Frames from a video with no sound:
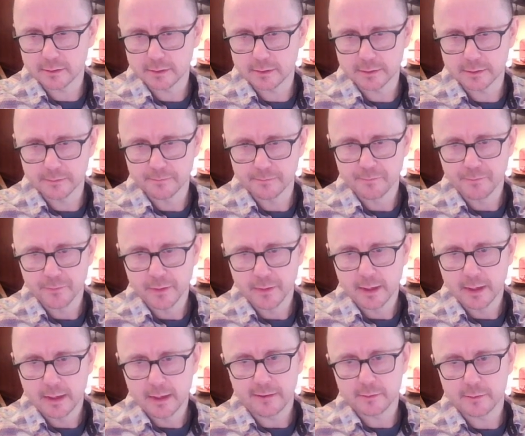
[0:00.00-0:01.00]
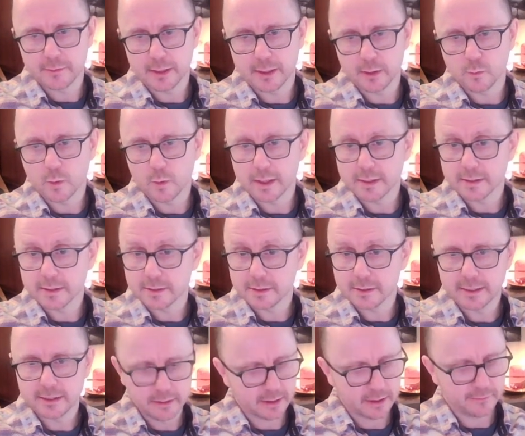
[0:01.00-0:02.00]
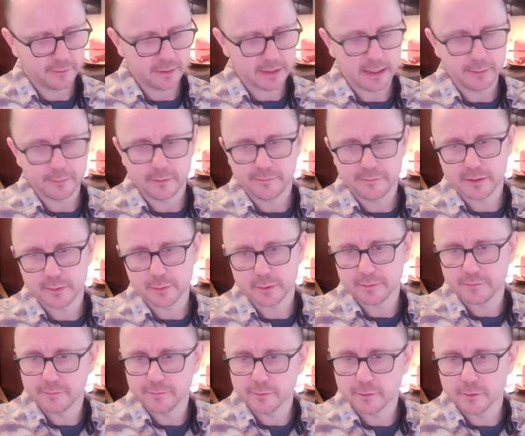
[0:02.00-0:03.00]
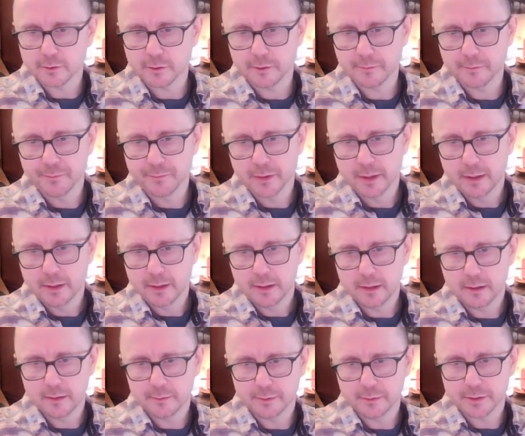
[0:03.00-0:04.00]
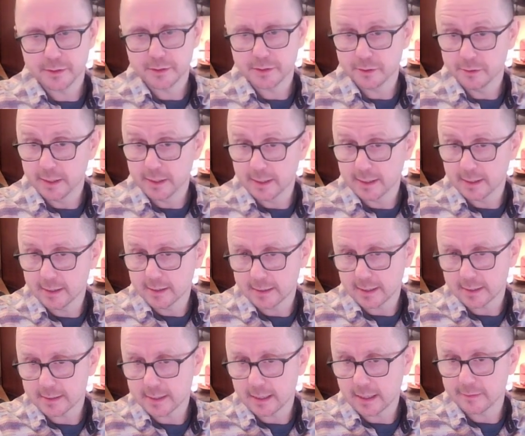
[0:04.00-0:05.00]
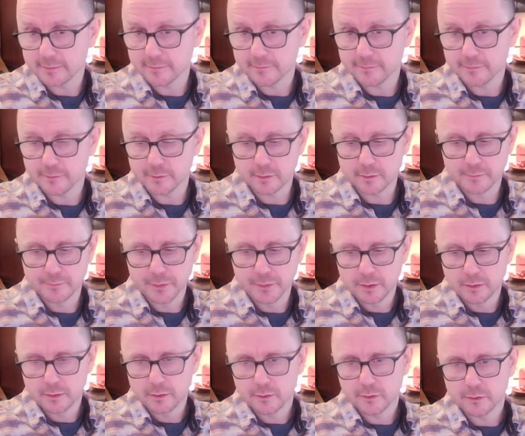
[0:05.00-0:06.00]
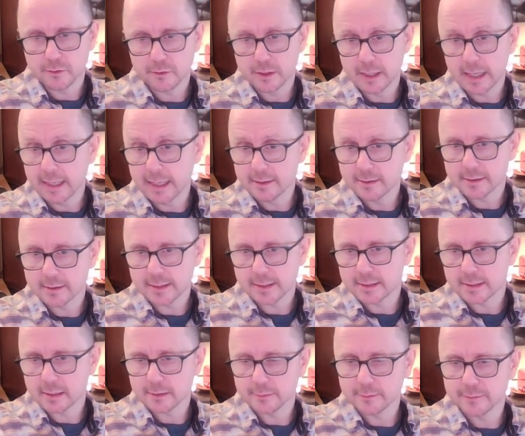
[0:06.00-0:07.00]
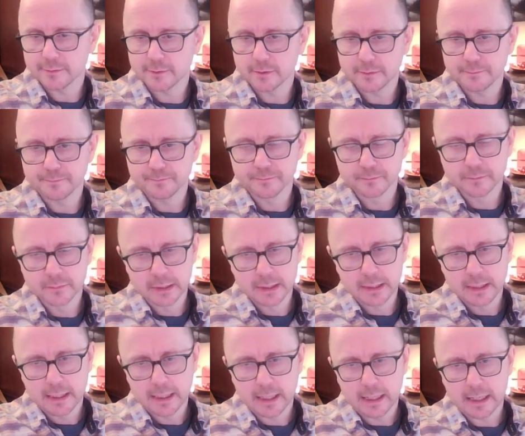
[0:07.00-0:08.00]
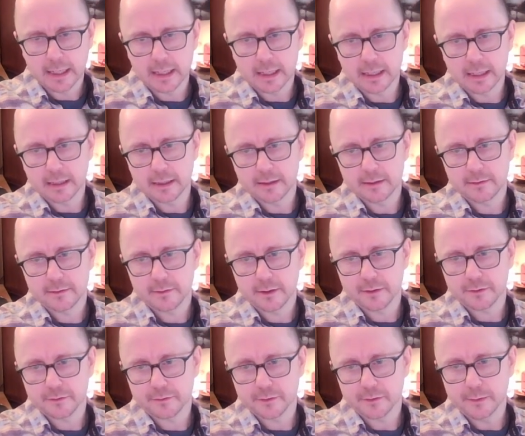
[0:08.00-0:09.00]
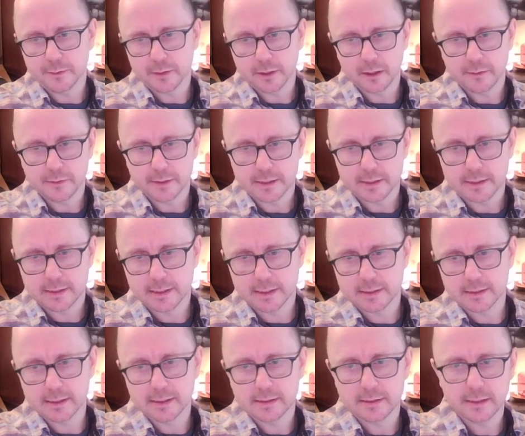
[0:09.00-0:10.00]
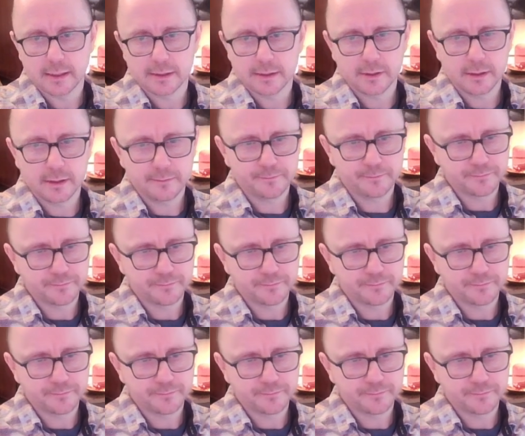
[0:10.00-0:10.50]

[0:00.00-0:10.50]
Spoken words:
have to be in a 1:2 ratio. So for example, if this was a 4, you could put a 2 here because that's half of 4, or an 8 because that's double 4. A 3 would go with a 6, etc.